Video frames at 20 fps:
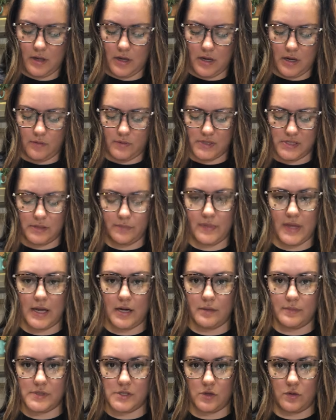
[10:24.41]
And I would zip that
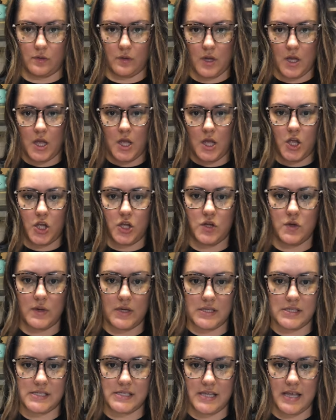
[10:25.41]
up so you
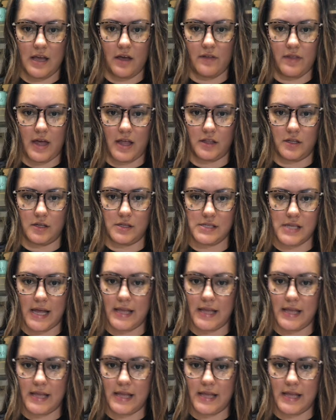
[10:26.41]
can see how that looks.